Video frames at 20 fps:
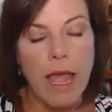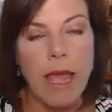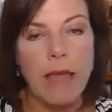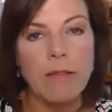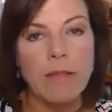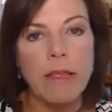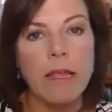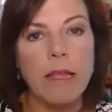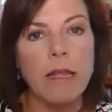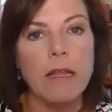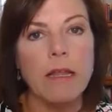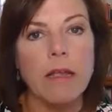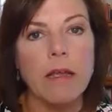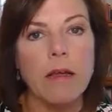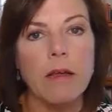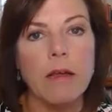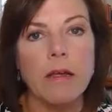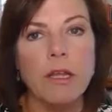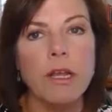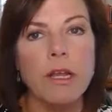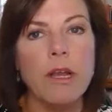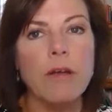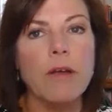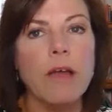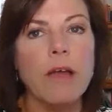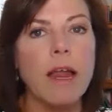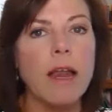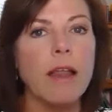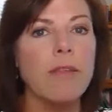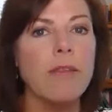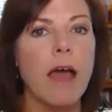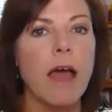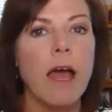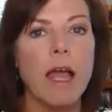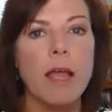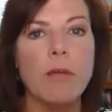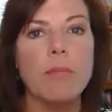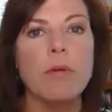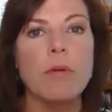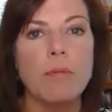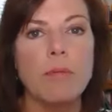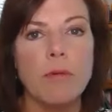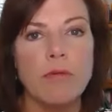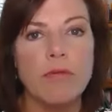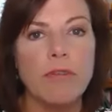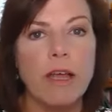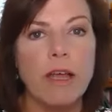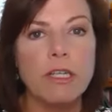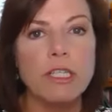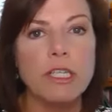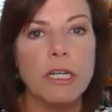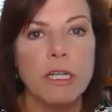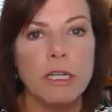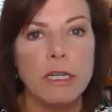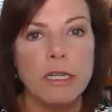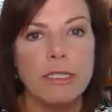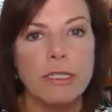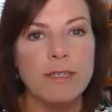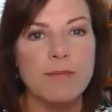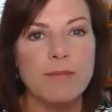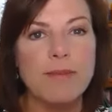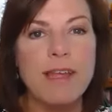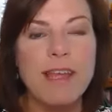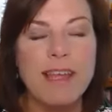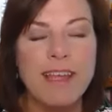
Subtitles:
And then, kind of the hyper professionalism,